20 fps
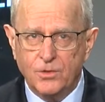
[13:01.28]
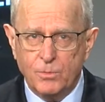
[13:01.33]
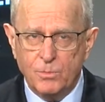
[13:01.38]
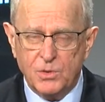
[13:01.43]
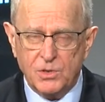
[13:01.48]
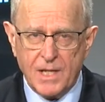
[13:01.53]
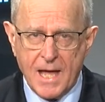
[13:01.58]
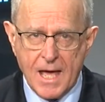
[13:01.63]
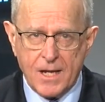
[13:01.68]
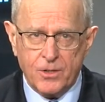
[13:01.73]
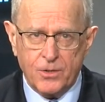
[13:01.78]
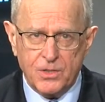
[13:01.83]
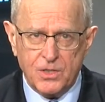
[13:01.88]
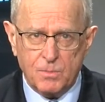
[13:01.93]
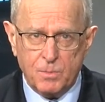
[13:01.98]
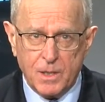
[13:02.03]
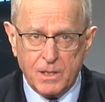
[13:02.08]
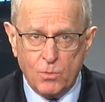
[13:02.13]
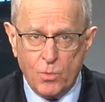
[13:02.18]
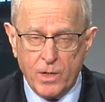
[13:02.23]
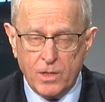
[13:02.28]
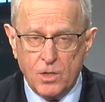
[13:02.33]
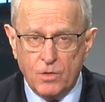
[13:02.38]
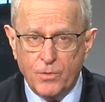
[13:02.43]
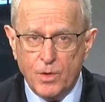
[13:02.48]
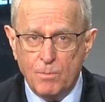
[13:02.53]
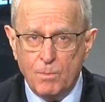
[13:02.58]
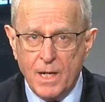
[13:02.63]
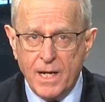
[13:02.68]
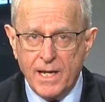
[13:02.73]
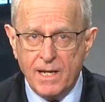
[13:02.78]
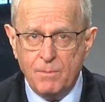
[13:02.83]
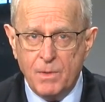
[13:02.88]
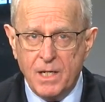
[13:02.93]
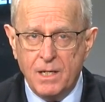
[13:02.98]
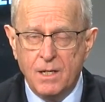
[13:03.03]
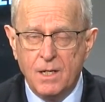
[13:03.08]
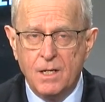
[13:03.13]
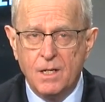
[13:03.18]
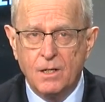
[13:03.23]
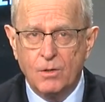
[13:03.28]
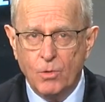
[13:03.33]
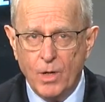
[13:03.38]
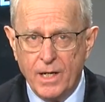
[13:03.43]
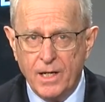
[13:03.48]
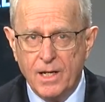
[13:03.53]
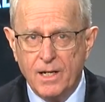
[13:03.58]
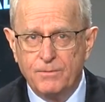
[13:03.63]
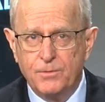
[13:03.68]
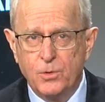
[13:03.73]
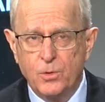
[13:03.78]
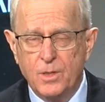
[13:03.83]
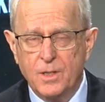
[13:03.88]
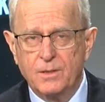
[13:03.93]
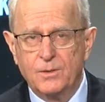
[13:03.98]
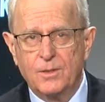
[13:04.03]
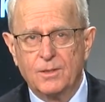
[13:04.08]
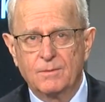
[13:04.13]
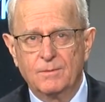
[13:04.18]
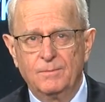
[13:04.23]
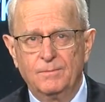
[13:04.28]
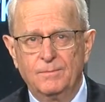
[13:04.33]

from Saturday's big win over Miami right after this.